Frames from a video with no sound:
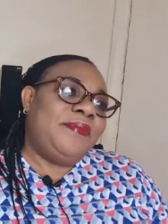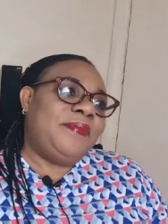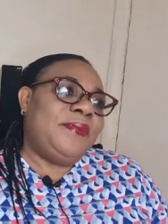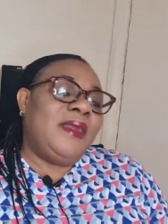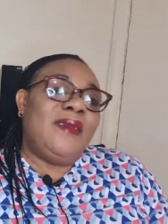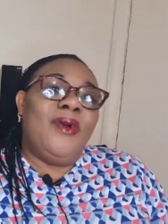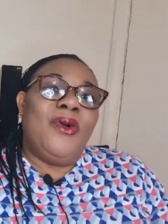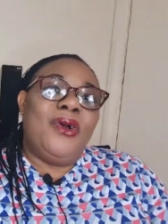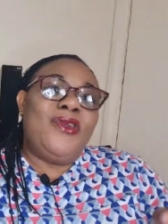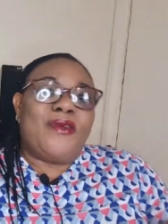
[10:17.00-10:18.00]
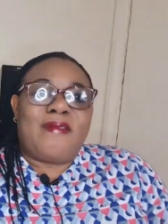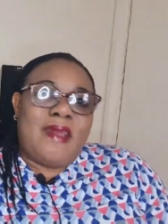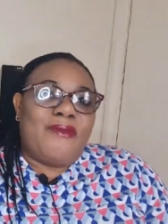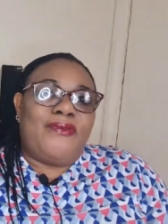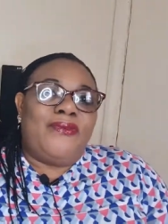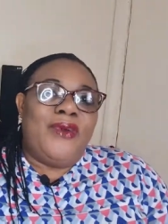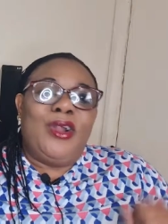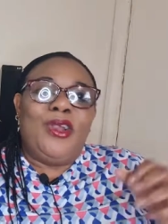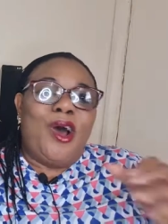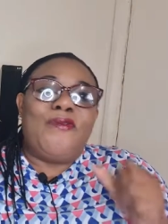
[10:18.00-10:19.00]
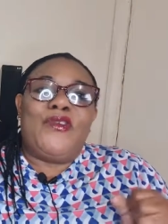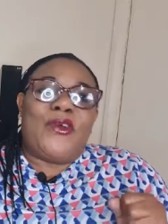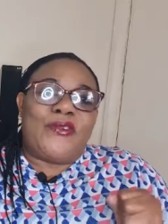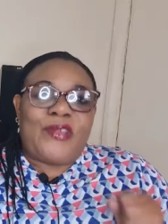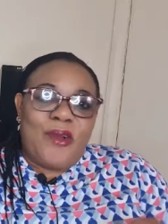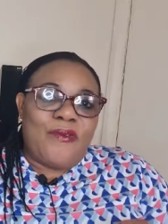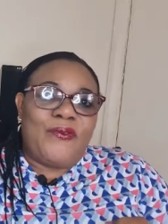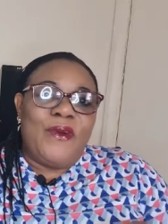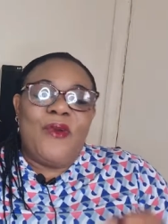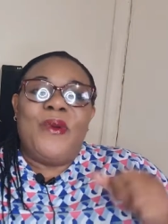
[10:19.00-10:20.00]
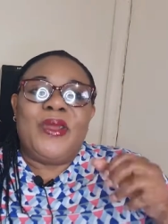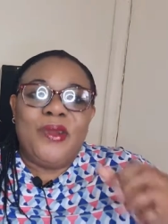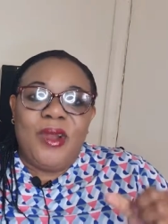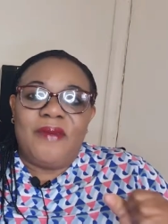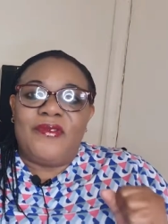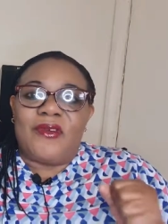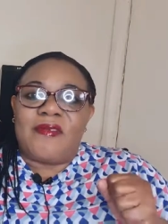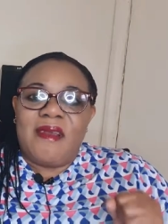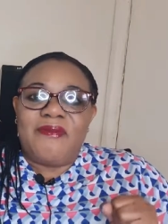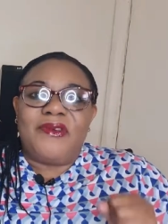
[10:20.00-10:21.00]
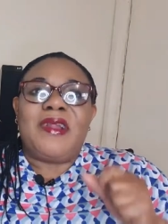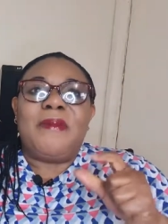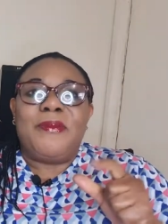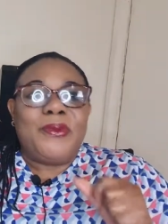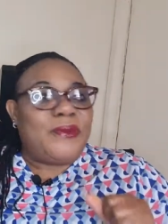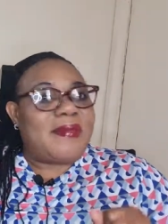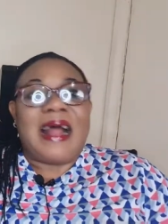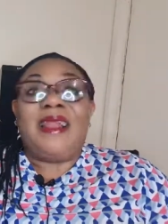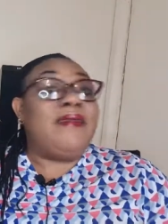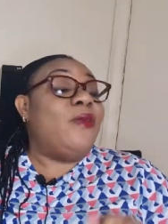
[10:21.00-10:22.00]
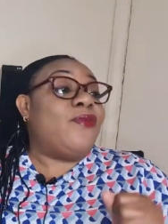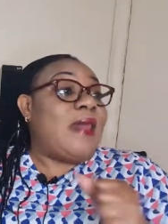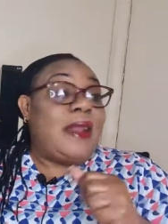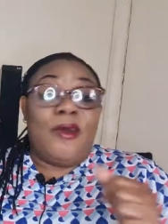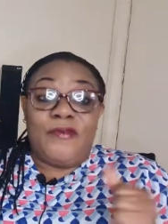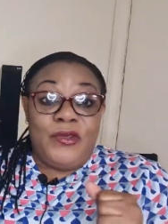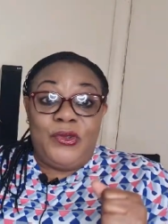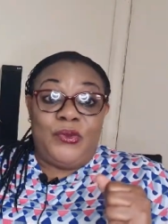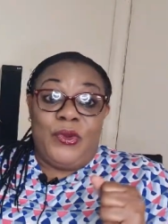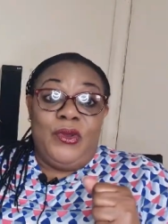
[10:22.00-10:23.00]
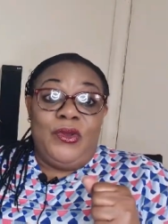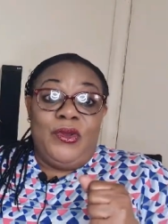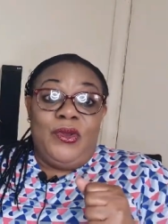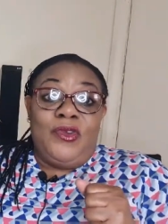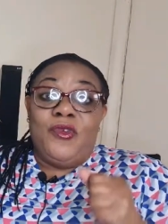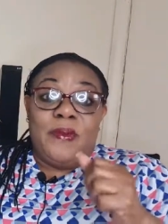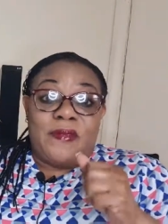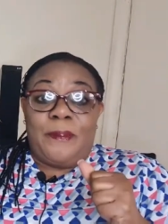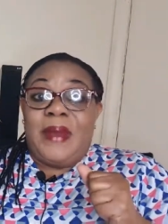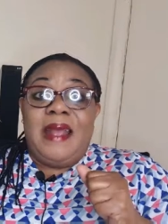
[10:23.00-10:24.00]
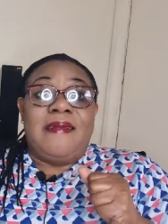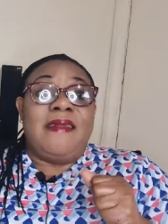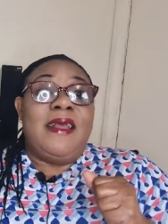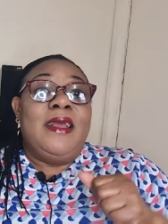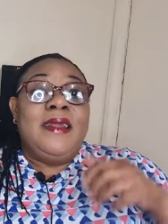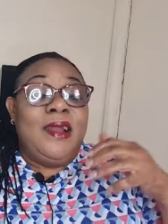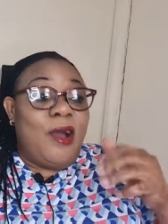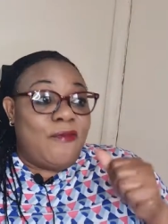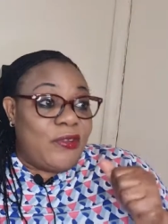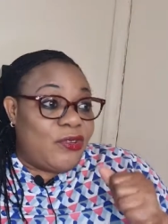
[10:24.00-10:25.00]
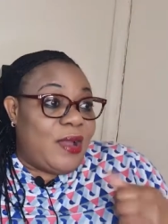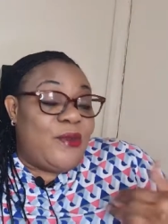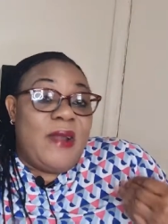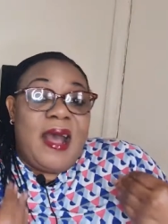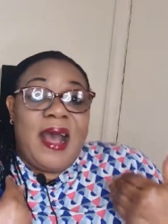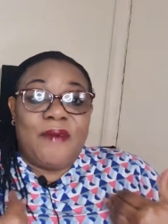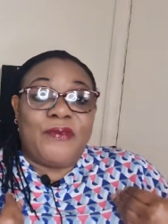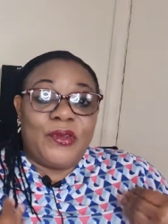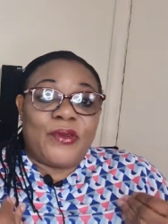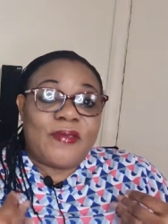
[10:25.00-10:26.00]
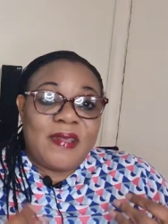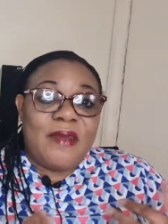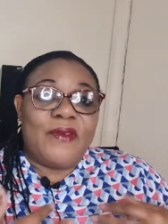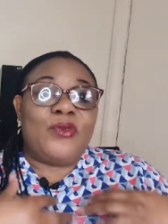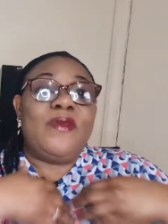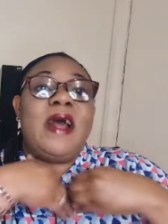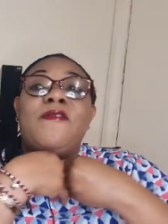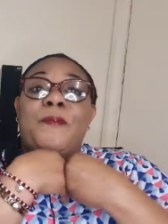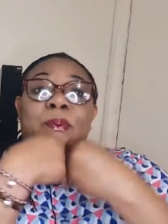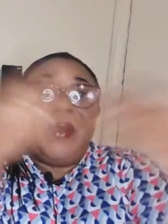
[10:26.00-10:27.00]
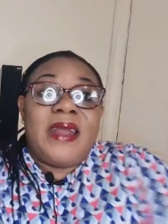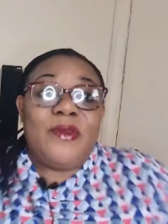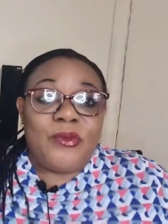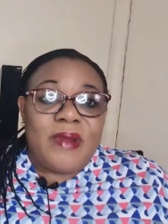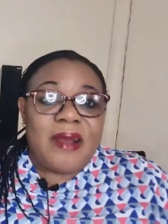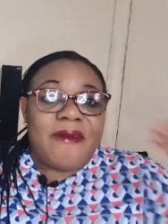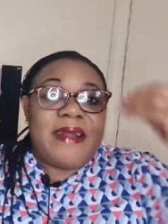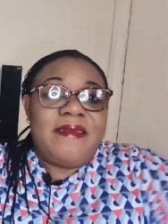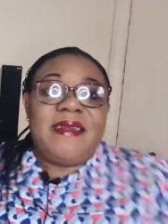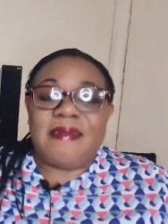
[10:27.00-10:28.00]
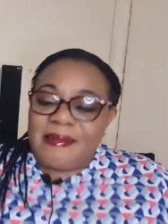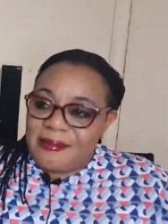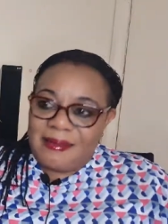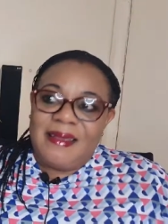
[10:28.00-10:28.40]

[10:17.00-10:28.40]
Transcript: Hold yourself. Love yourself. When you love yourself, other people will start, they will start loving you. You'll be surprised. The love ratio that you now have for yourself, it will now spread. It will now radiate